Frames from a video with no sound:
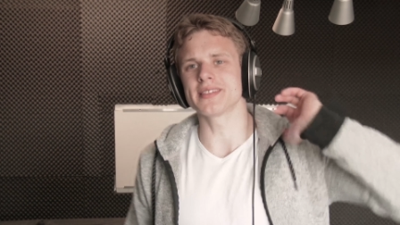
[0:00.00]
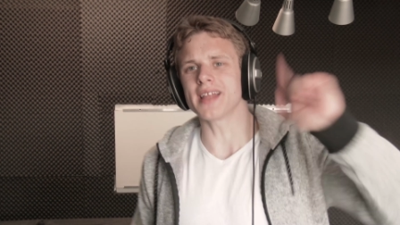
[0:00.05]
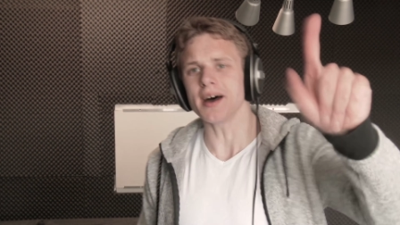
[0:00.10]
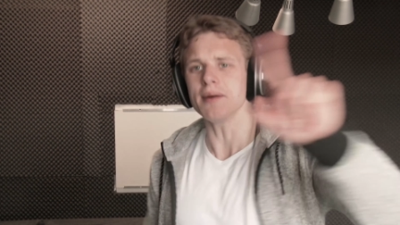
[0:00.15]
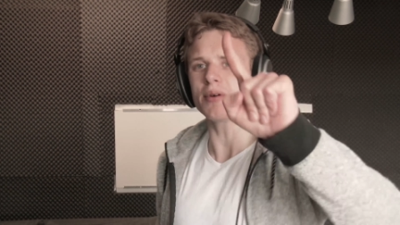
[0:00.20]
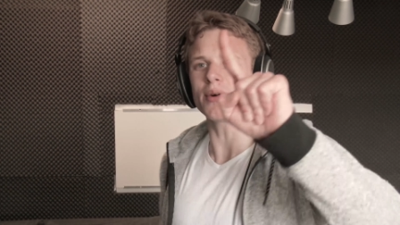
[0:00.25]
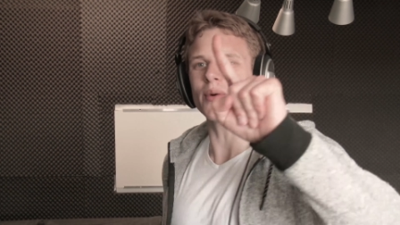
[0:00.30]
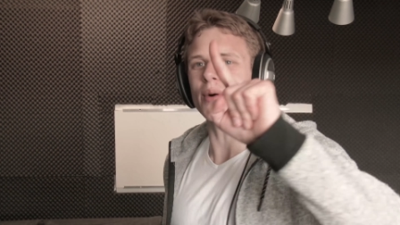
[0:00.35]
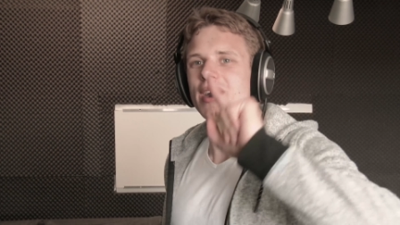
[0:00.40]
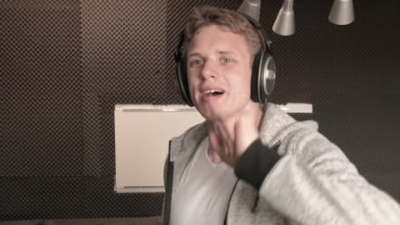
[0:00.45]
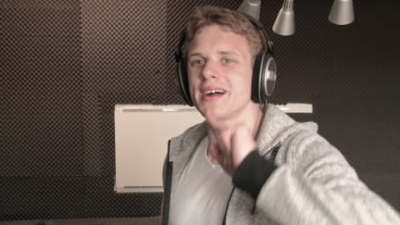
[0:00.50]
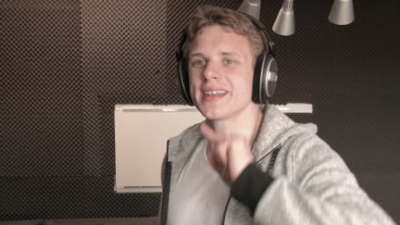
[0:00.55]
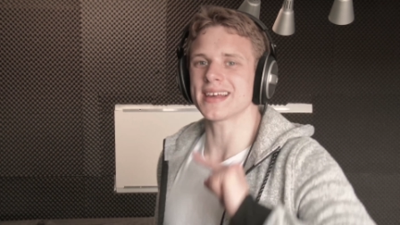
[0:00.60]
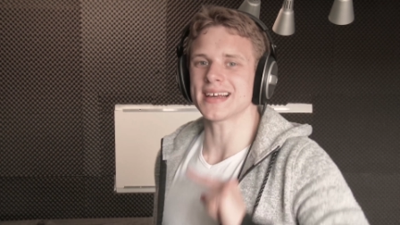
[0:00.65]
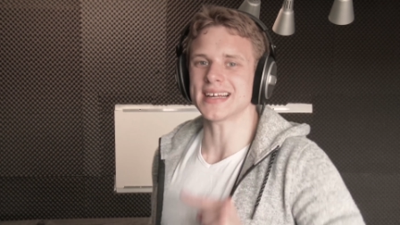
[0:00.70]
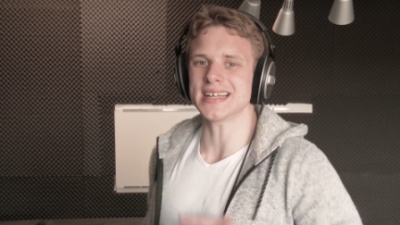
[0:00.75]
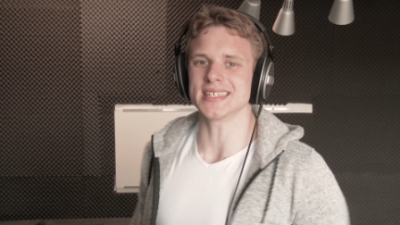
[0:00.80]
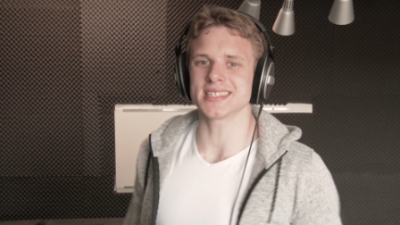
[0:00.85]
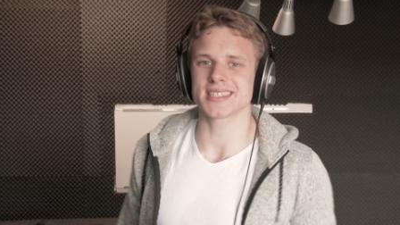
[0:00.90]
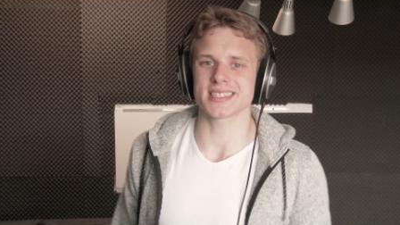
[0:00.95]
Number one
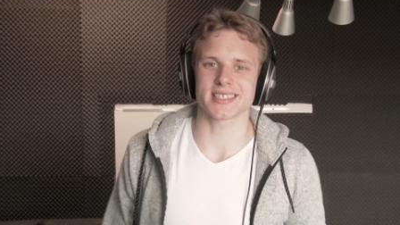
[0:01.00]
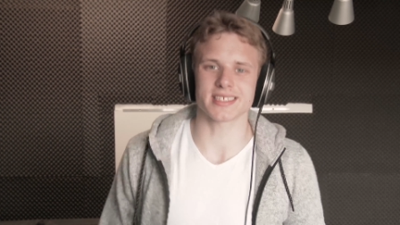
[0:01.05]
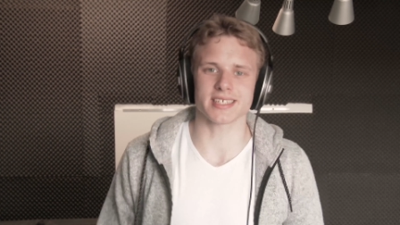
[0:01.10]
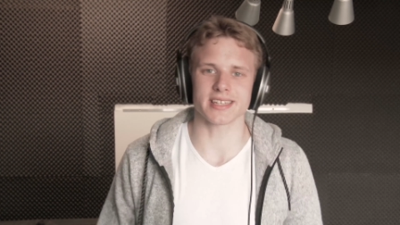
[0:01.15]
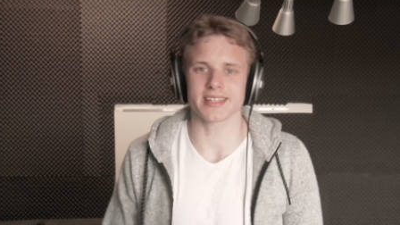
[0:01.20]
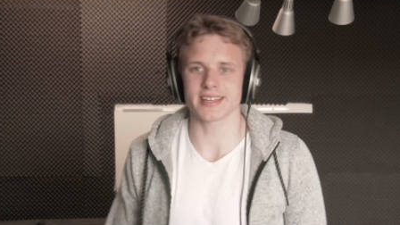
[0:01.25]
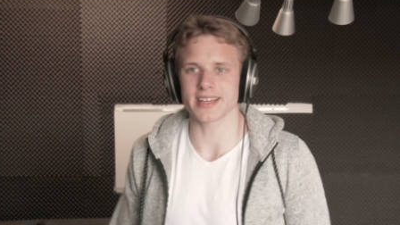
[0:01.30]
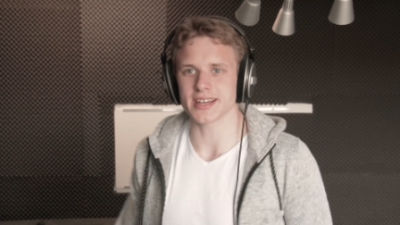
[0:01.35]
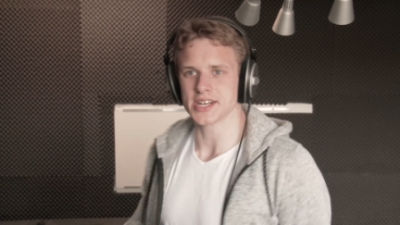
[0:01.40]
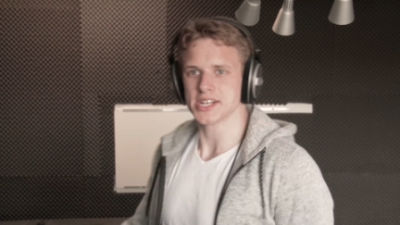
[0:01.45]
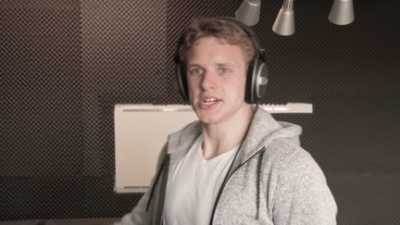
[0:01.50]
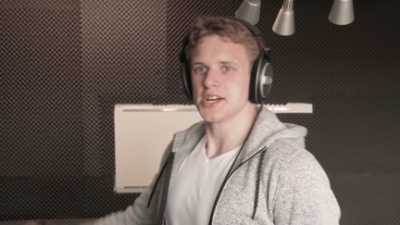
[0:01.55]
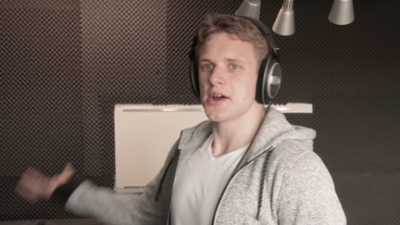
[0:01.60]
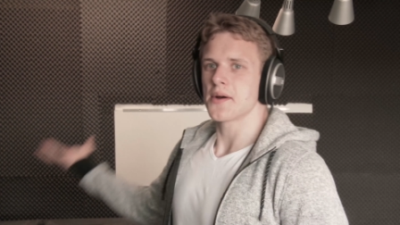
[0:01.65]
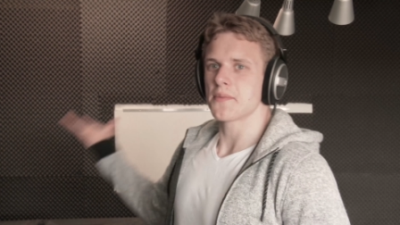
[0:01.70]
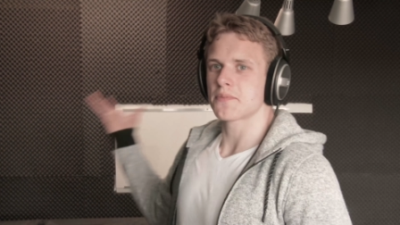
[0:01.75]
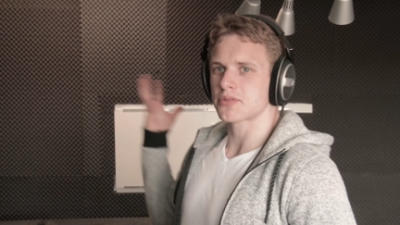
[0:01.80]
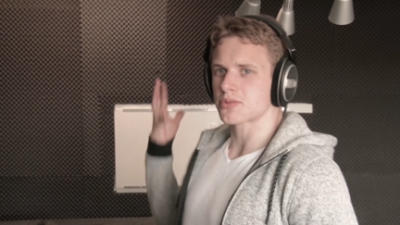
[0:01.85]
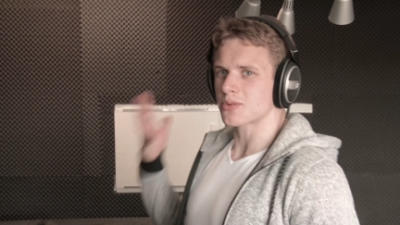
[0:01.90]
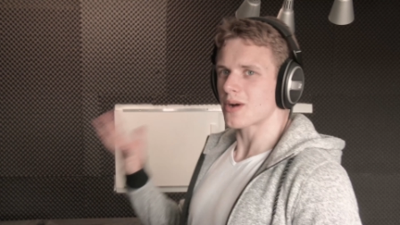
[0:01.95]
is the
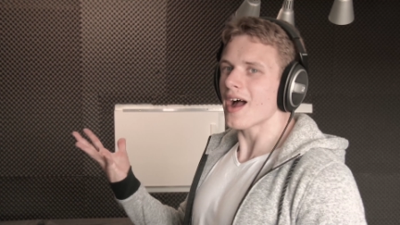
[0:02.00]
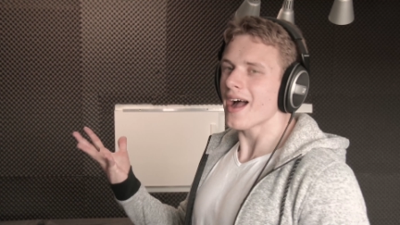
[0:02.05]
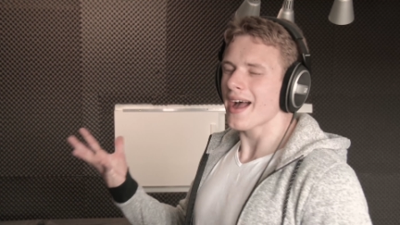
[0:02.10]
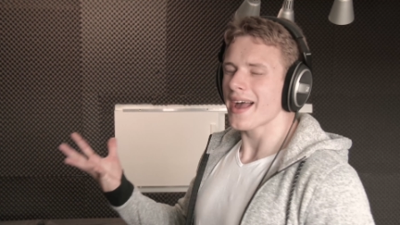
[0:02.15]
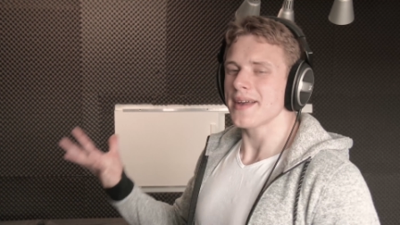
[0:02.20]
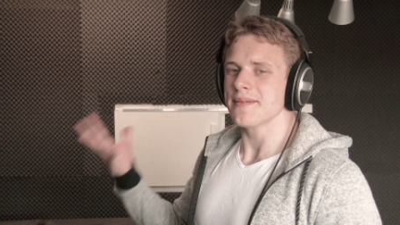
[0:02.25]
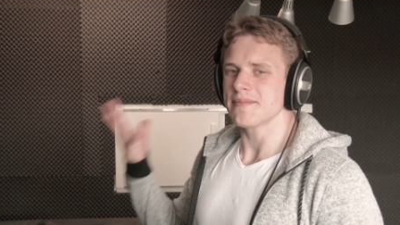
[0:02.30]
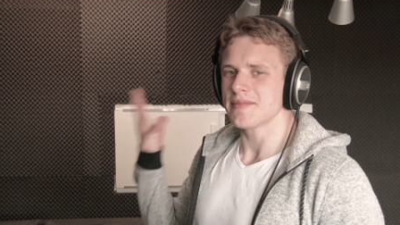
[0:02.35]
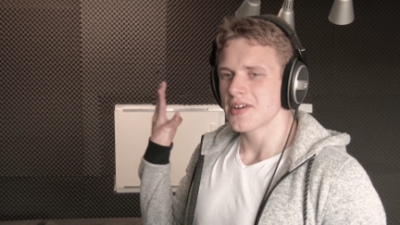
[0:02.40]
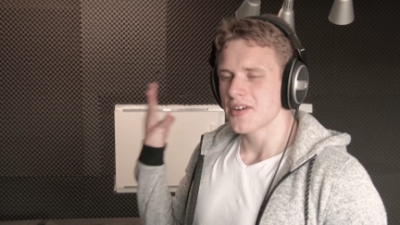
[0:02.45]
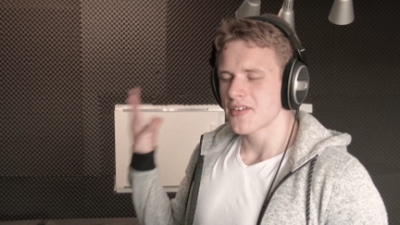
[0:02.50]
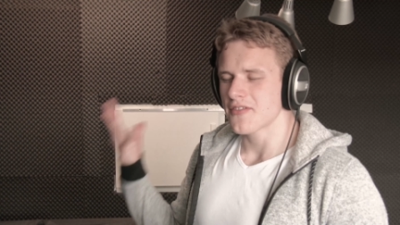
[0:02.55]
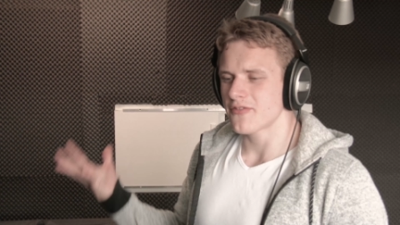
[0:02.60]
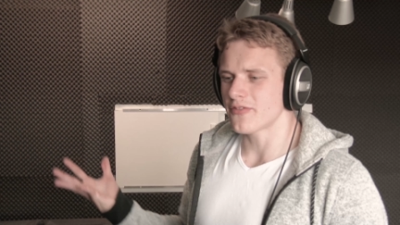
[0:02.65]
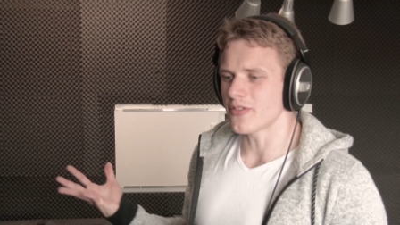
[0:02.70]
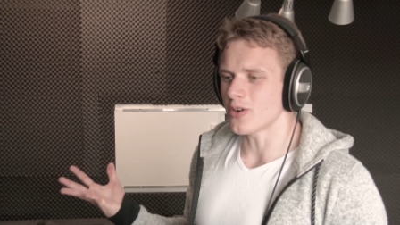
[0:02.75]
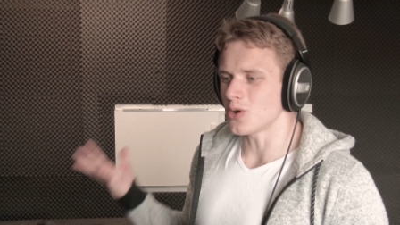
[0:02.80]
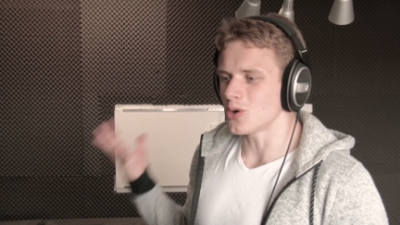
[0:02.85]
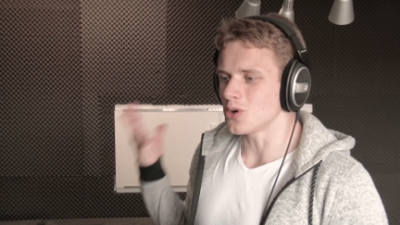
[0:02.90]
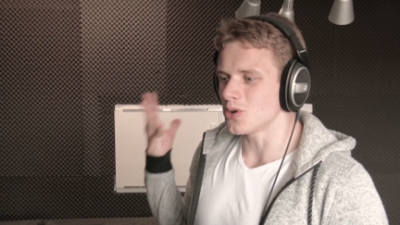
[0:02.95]
Prime
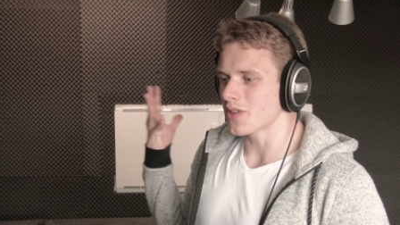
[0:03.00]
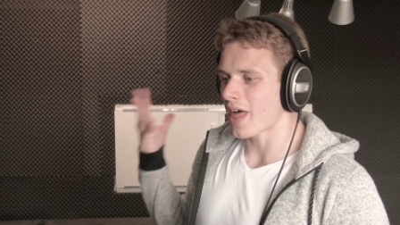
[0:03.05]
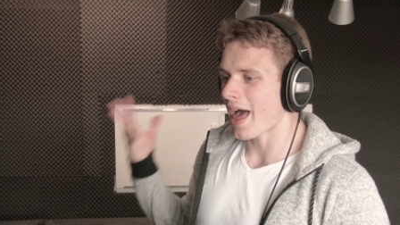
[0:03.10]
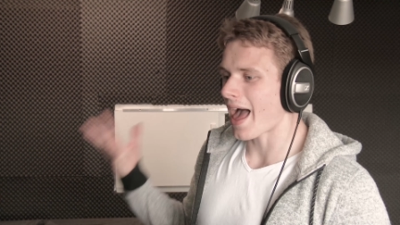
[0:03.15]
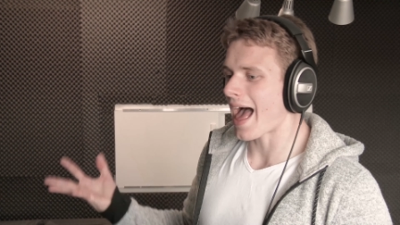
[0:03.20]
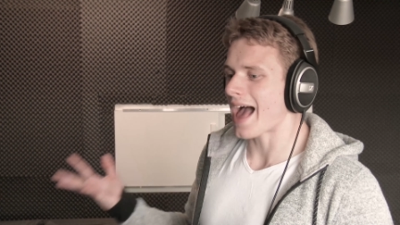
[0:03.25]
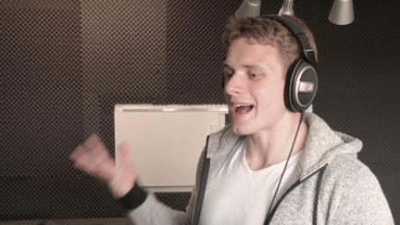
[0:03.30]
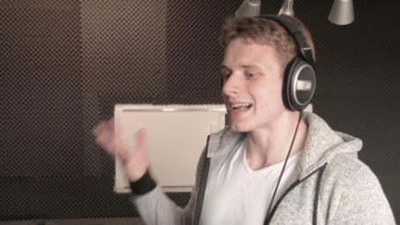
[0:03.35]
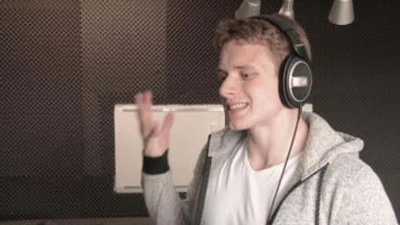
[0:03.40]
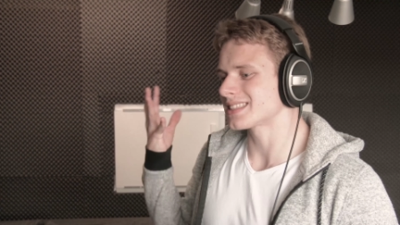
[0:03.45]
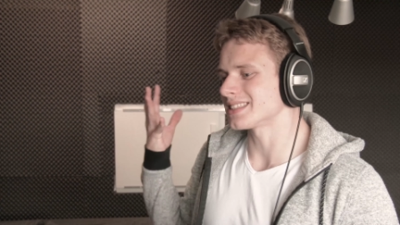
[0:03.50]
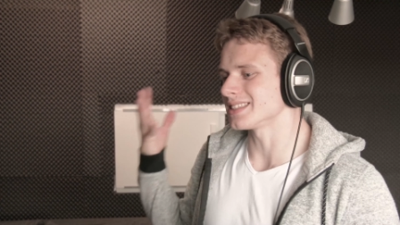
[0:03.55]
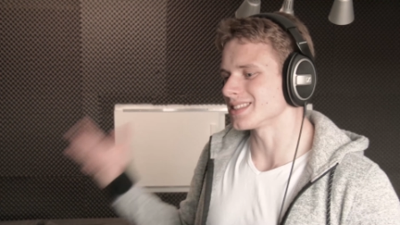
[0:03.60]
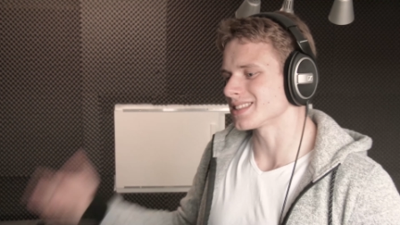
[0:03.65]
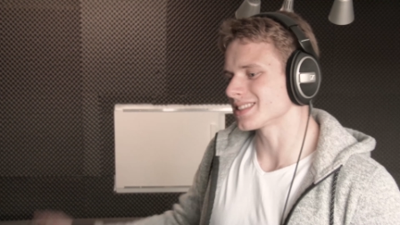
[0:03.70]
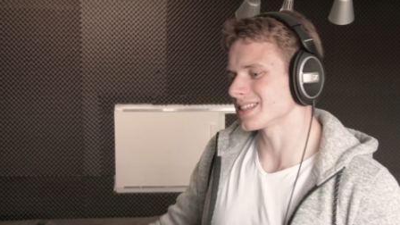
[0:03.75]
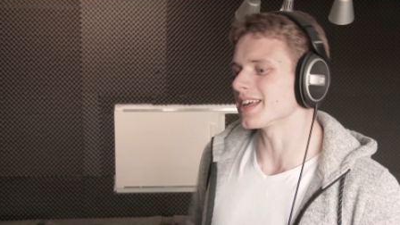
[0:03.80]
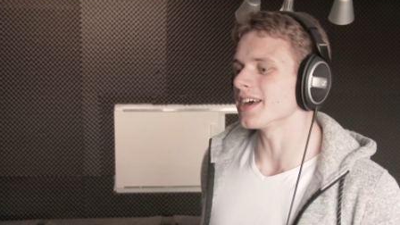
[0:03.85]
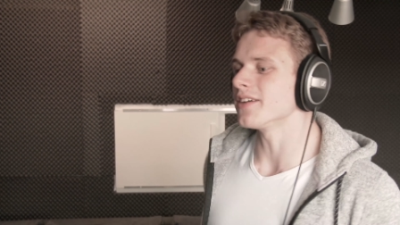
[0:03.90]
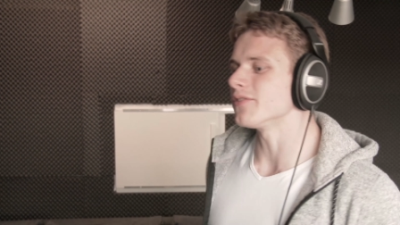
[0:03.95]
Fold
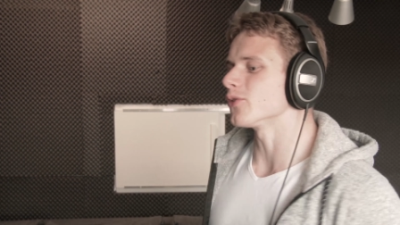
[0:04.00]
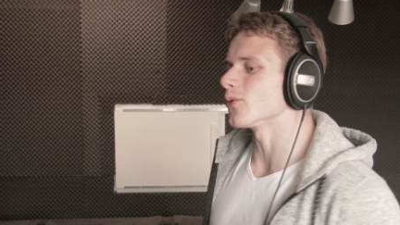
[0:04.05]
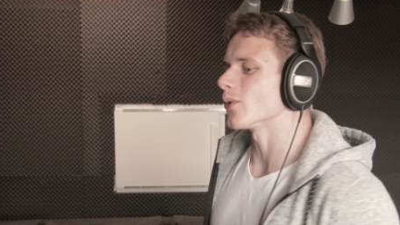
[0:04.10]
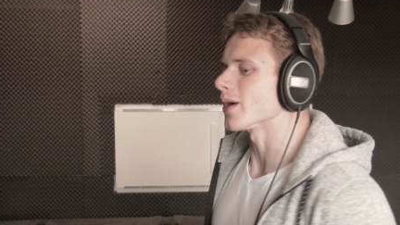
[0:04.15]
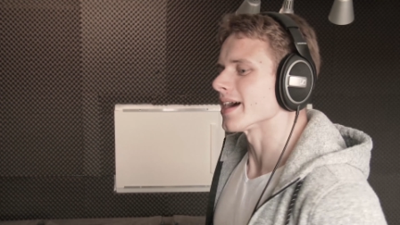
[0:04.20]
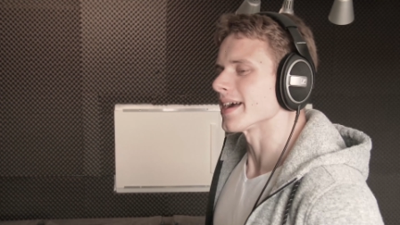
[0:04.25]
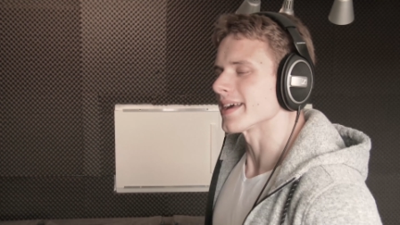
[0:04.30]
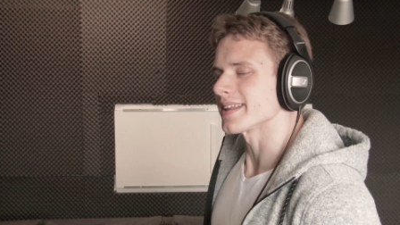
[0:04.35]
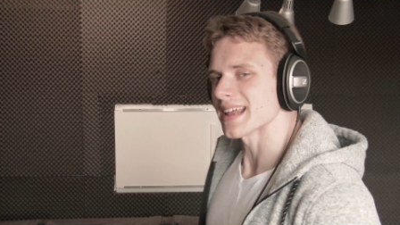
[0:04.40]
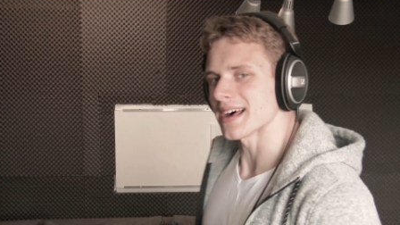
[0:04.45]
Access giveaway.